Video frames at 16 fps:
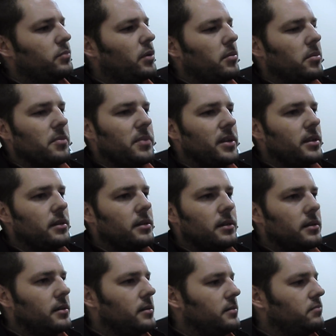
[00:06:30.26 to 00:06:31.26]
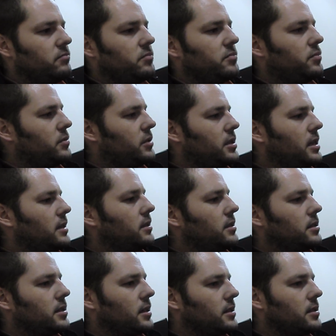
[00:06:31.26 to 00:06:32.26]
probably the
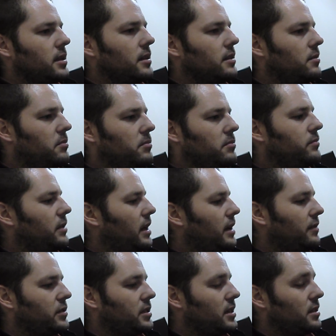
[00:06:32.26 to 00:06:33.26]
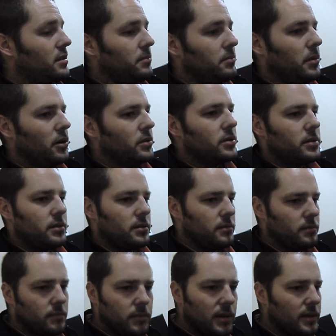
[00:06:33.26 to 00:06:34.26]
sentence I say have said the most
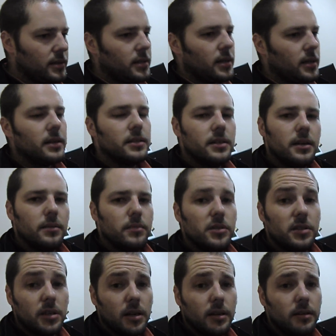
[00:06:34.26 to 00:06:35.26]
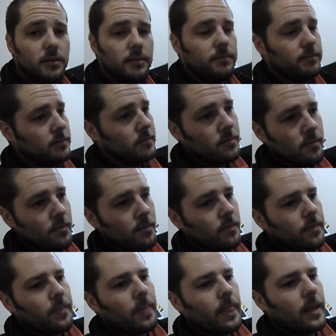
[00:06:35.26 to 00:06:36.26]
in my entire time in China.
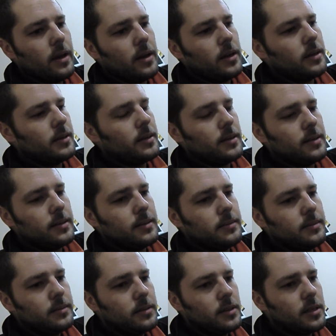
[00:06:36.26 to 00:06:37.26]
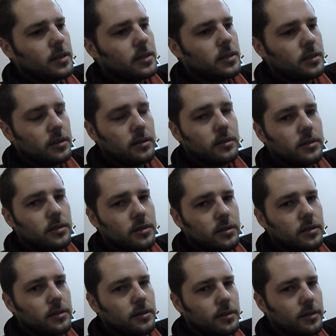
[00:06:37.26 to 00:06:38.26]
Uh, yes, and it's,
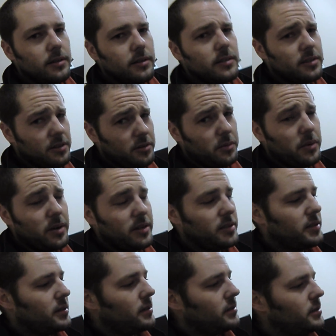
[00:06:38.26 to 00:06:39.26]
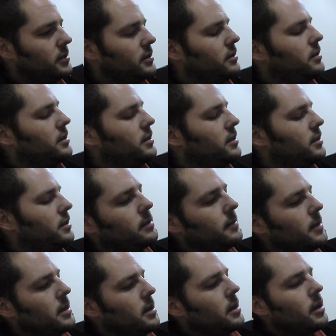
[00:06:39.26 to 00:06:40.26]
uh, it's a good way to start, so let's see.
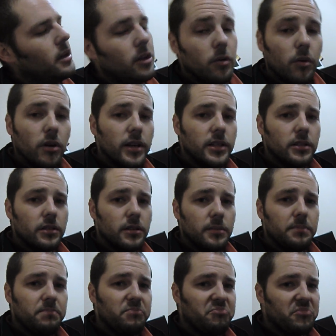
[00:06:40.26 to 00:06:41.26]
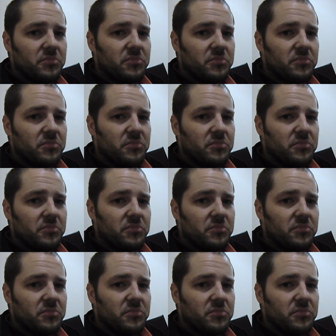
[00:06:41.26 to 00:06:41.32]
You walk into the